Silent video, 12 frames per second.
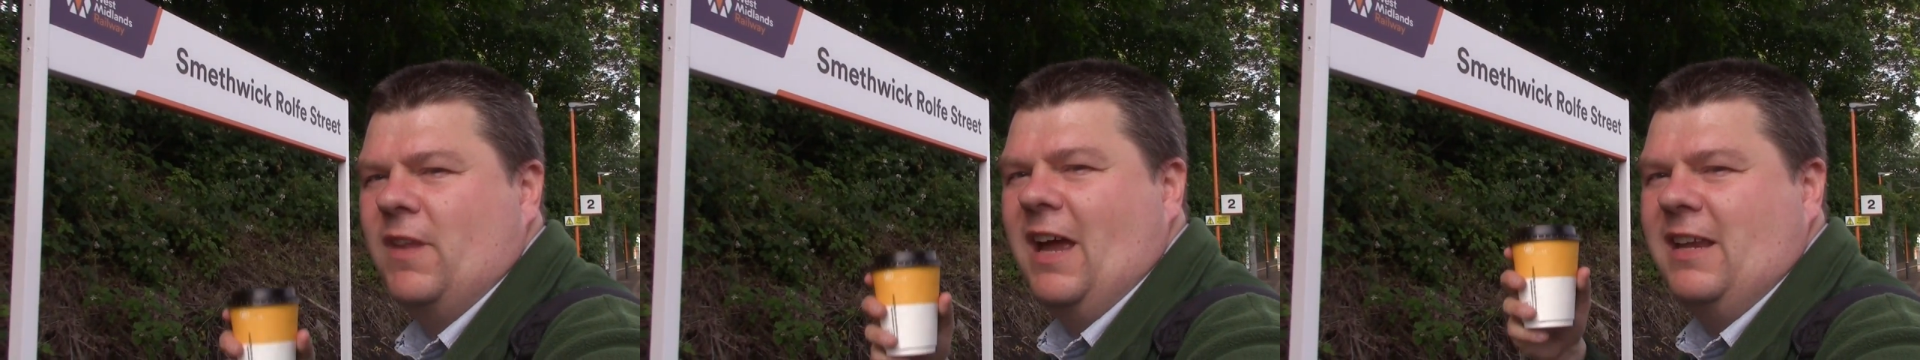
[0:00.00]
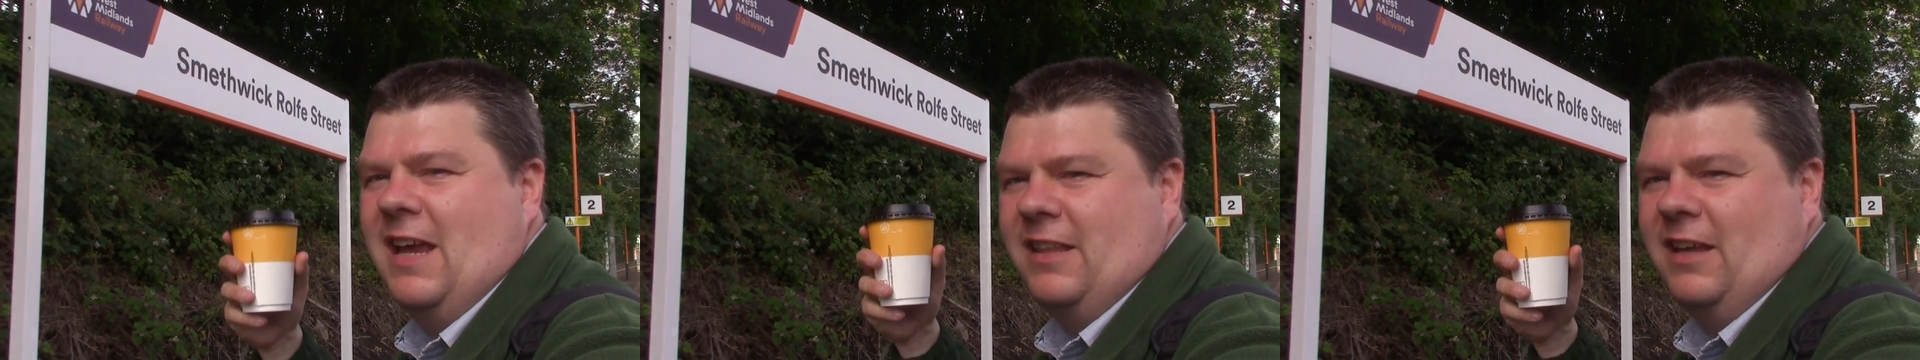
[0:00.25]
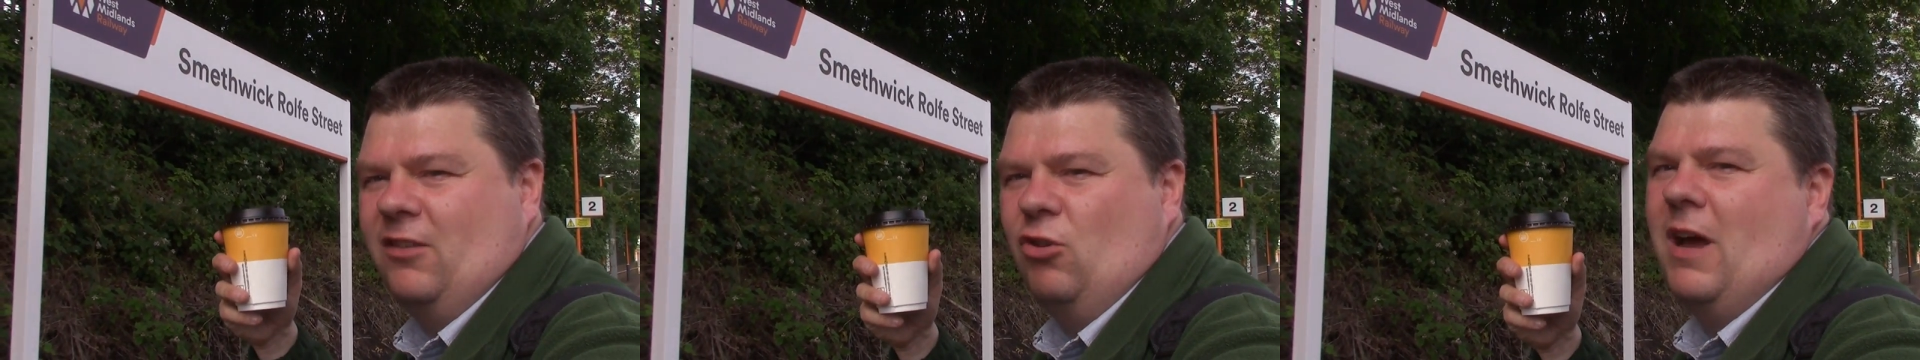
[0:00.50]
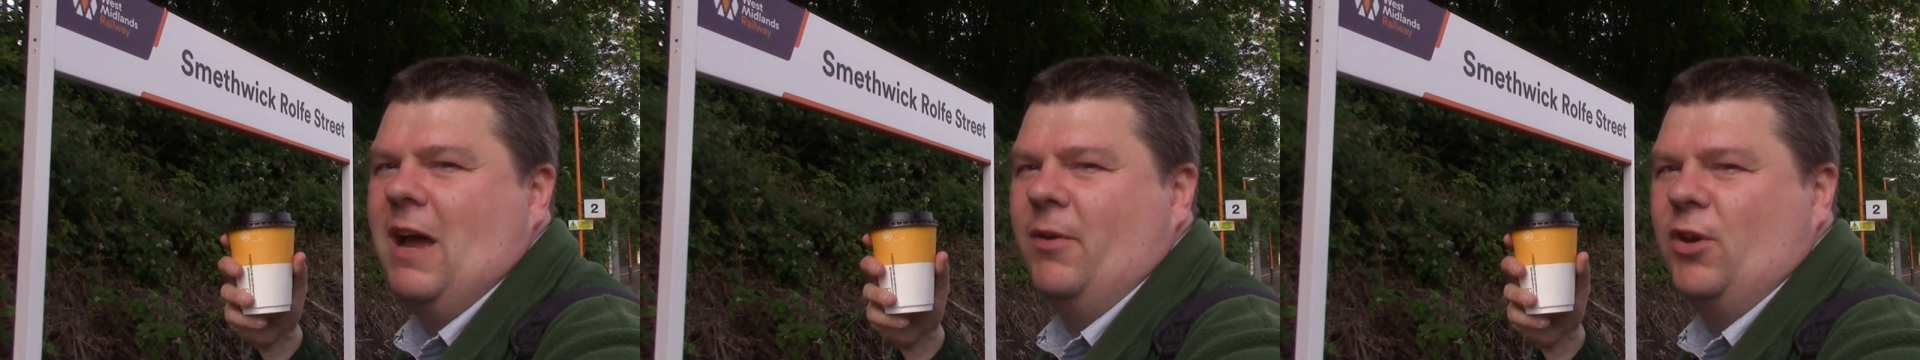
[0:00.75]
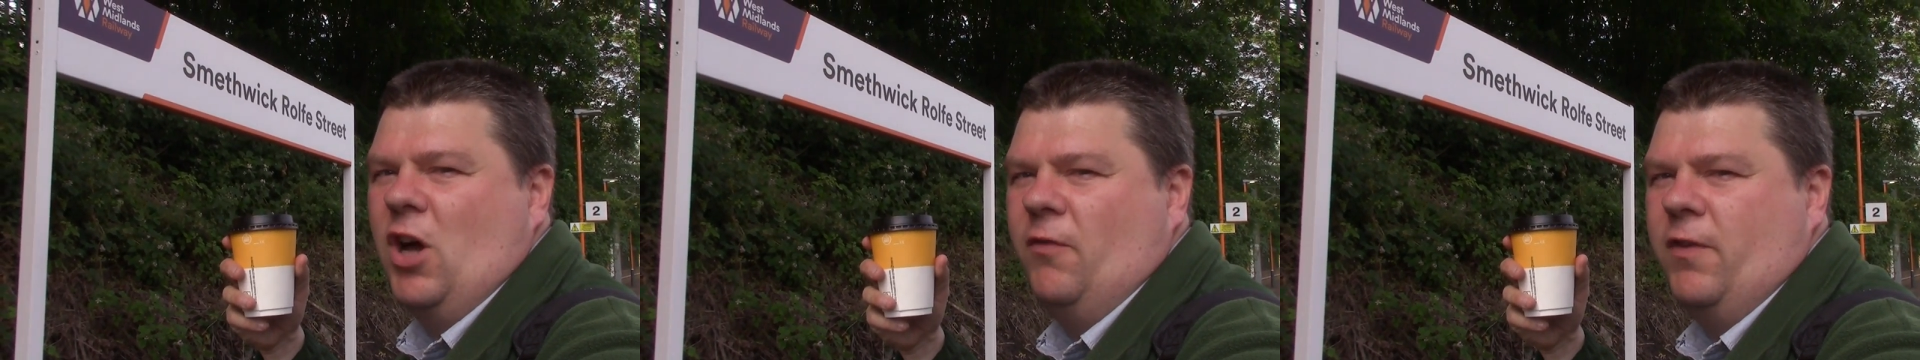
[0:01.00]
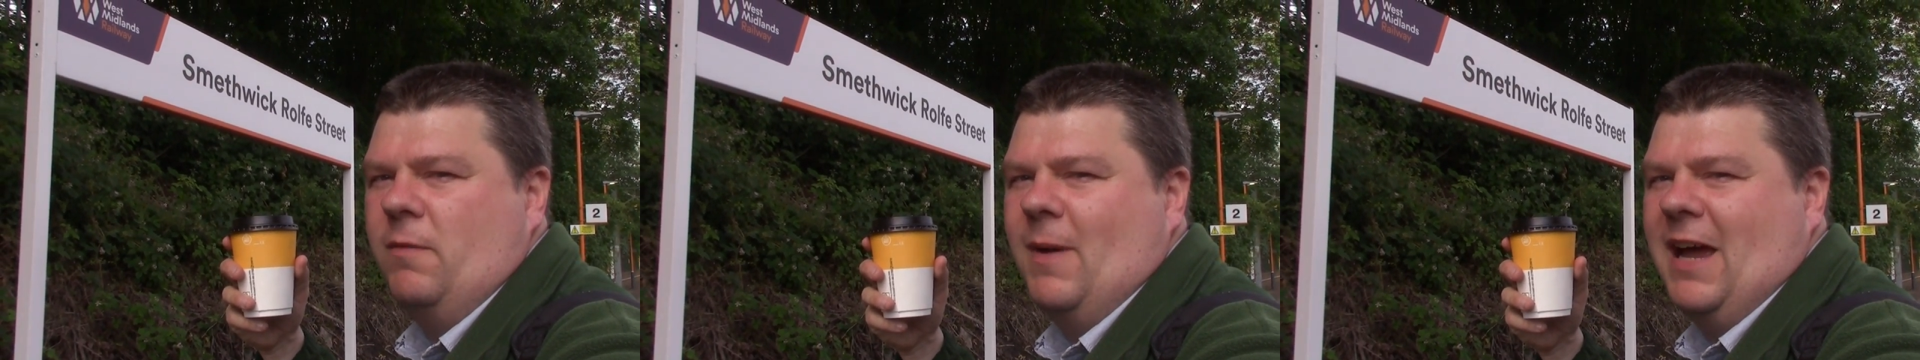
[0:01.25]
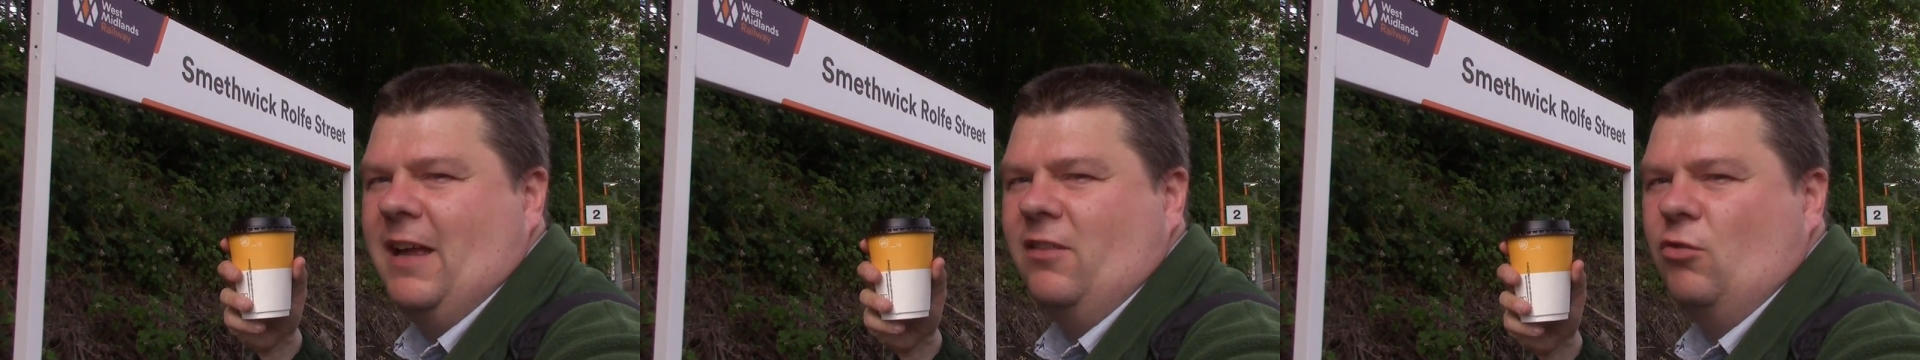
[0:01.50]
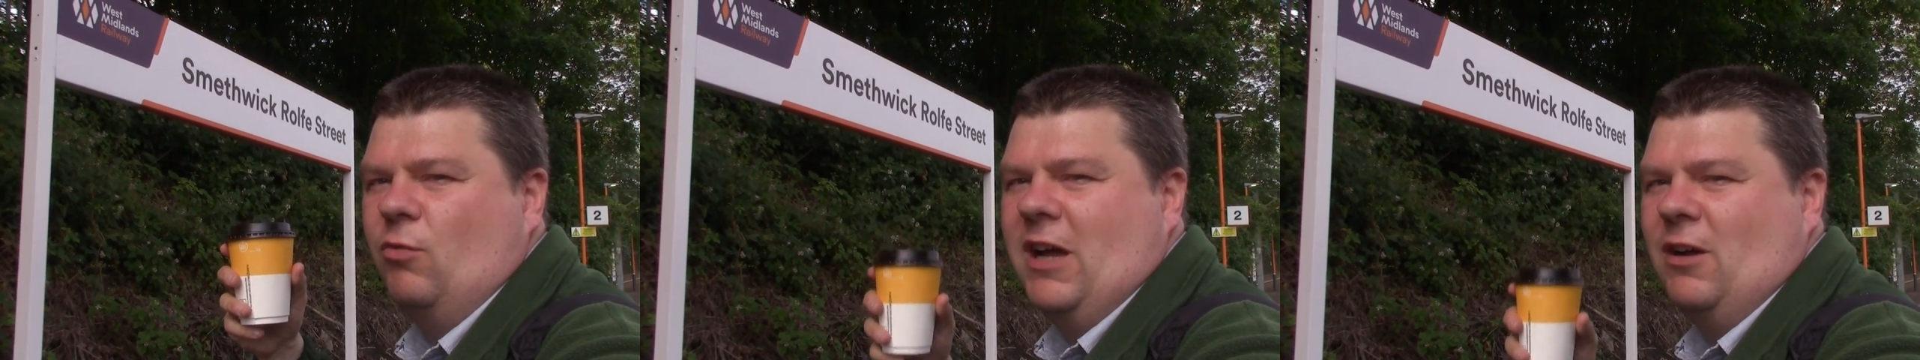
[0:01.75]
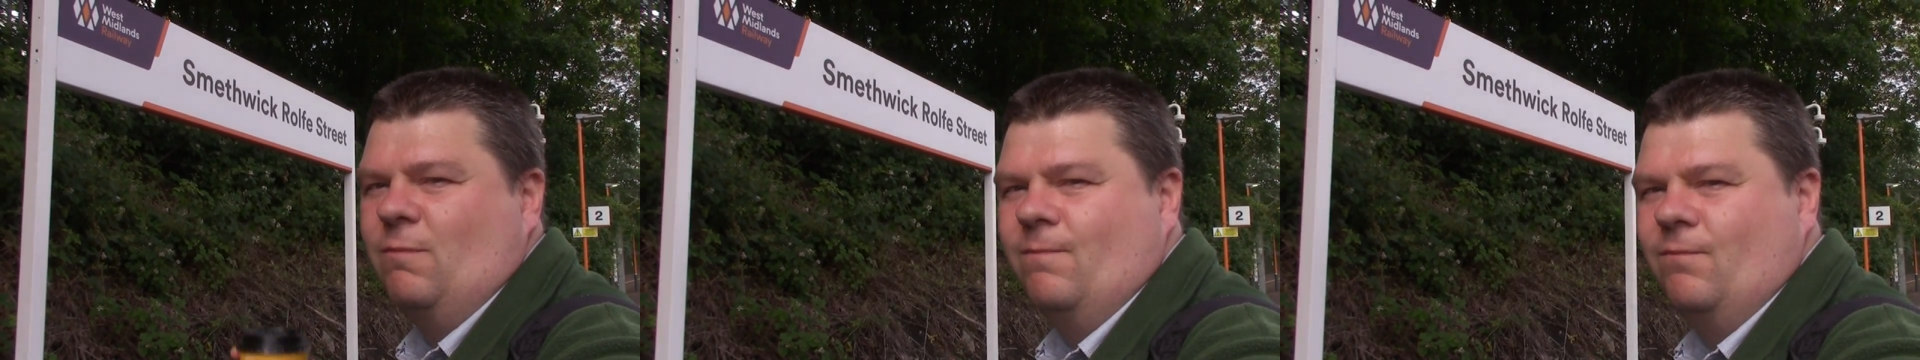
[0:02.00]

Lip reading: and yes, I do have a coffee in my hand as well.